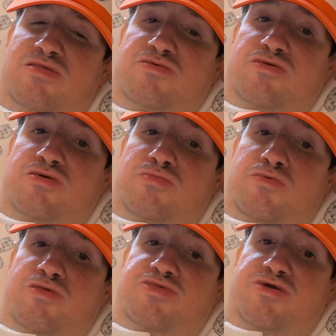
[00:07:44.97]
is going to go
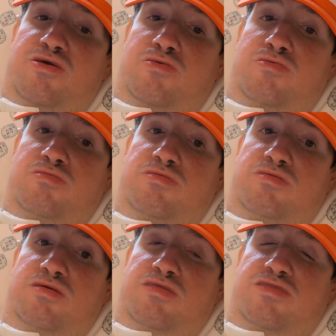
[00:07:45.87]
on a tear
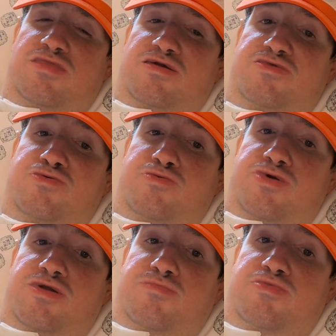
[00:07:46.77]
in the next few
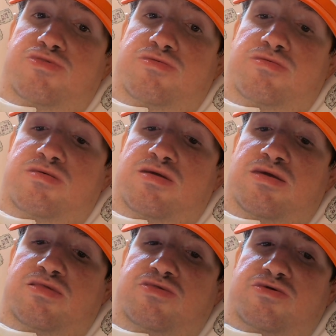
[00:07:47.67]
games.
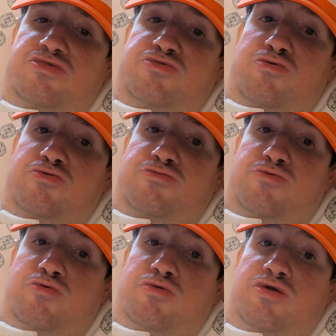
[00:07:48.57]
It's going to start
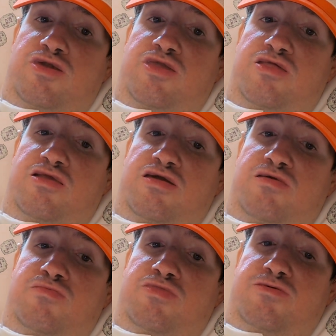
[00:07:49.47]
tomorrow night
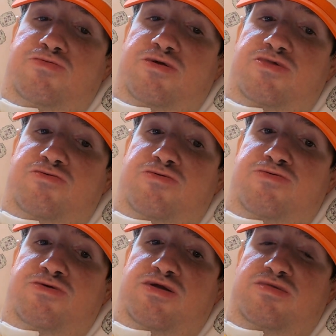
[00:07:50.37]
when they face
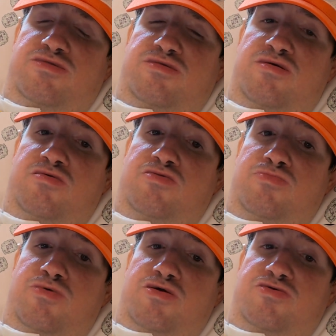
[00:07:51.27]
off against
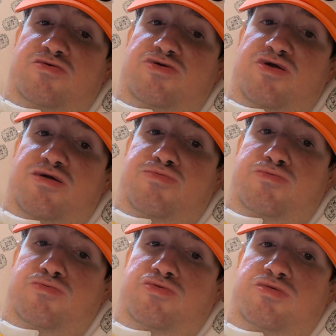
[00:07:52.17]
the Washington
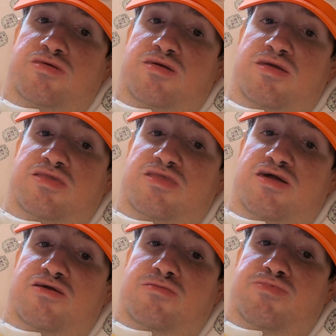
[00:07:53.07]
Capitals. It's
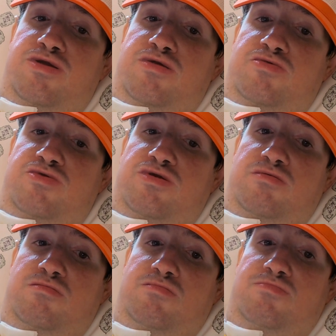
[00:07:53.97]
not going to be easy,
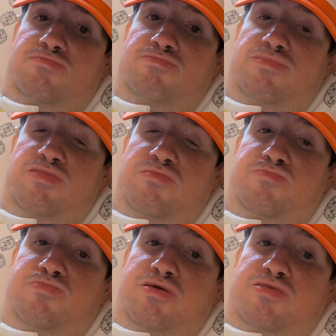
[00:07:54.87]

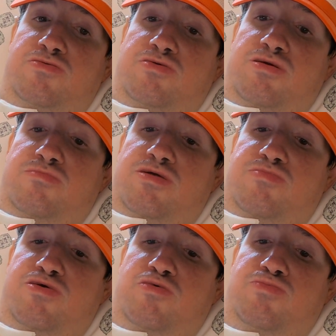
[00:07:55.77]
but
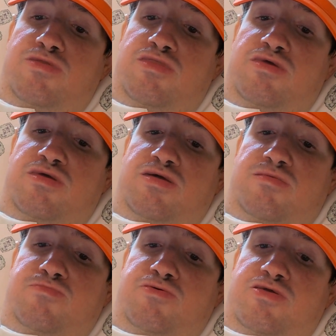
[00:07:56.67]

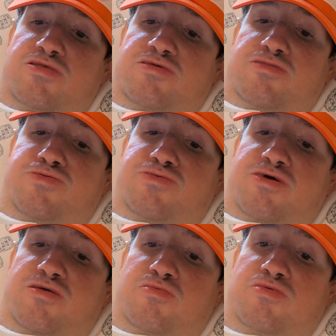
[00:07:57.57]
I'm predicting the
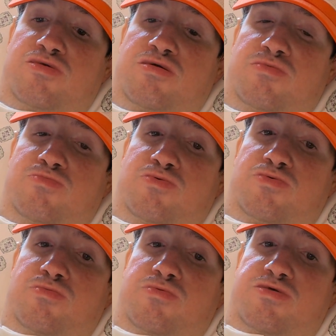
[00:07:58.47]
Flyers will
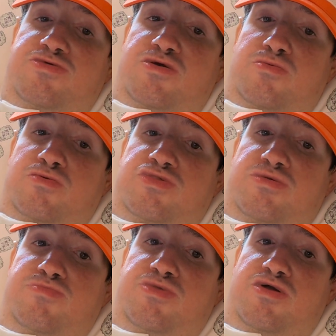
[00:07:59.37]
go on a tear at
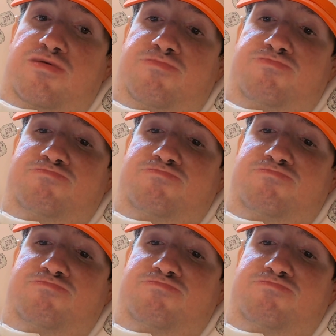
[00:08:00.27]
some time.